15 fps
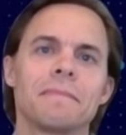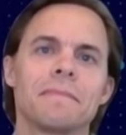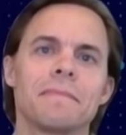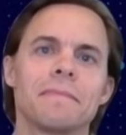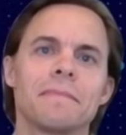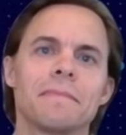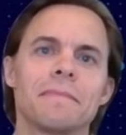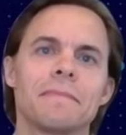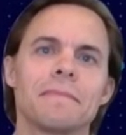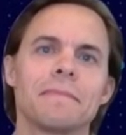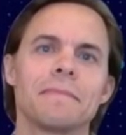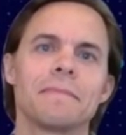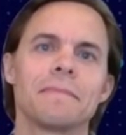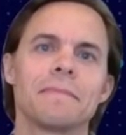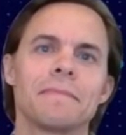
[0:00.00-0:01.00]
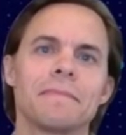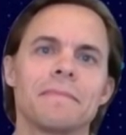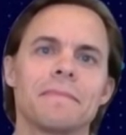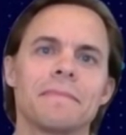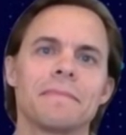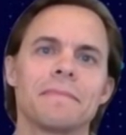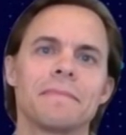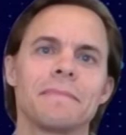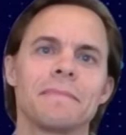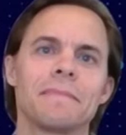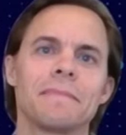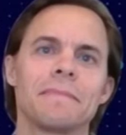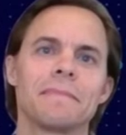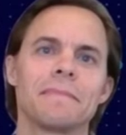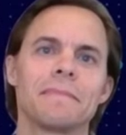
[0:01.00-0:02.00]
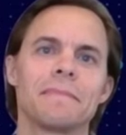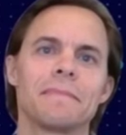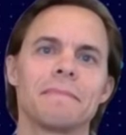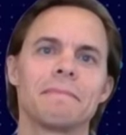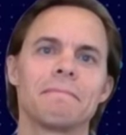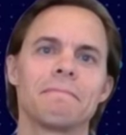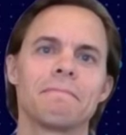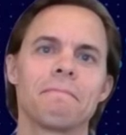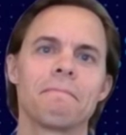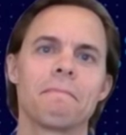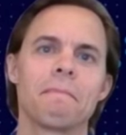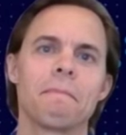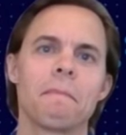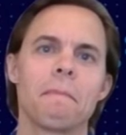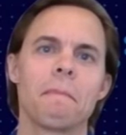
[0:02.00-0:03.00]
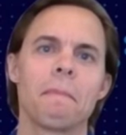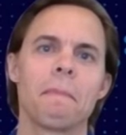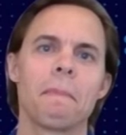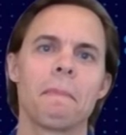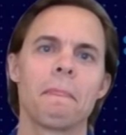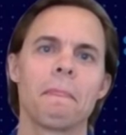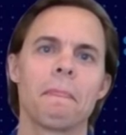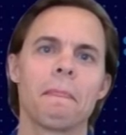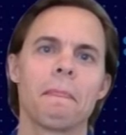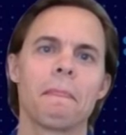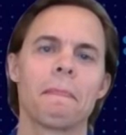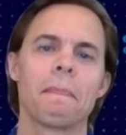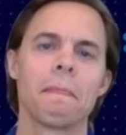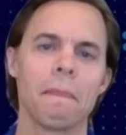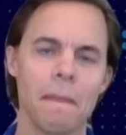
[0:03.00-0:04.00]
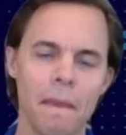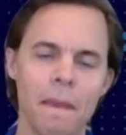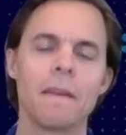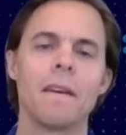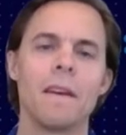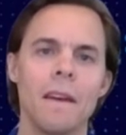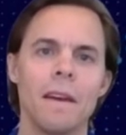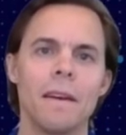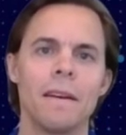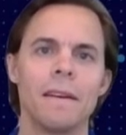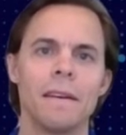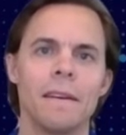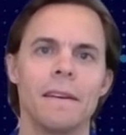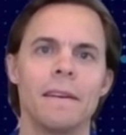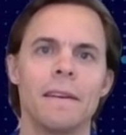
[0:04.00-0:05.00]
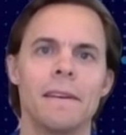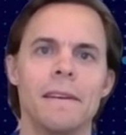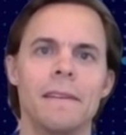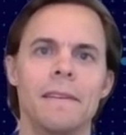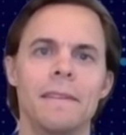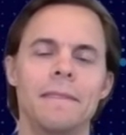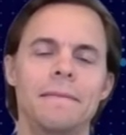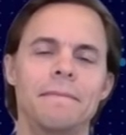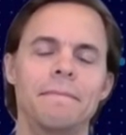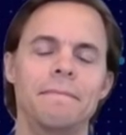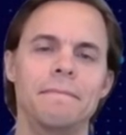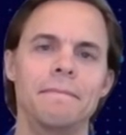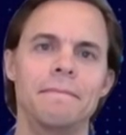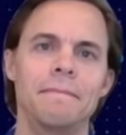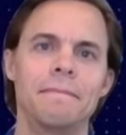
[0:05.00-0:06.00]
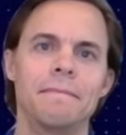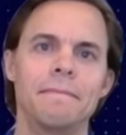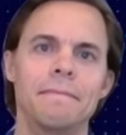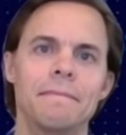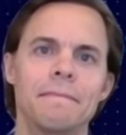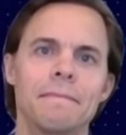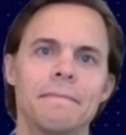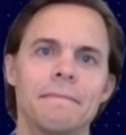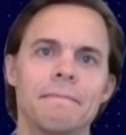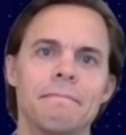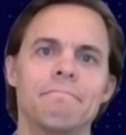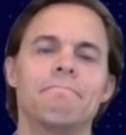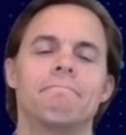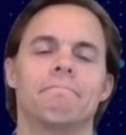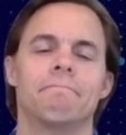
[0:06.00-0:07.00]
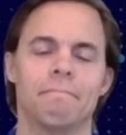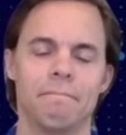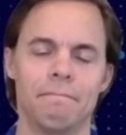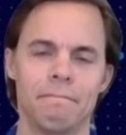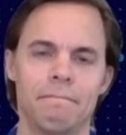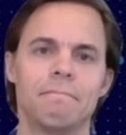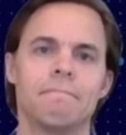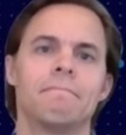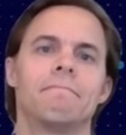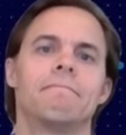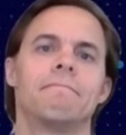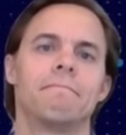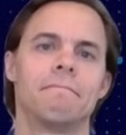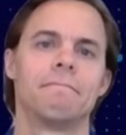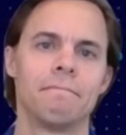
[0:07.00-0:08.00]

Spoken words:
No words are spoken by the person on screen.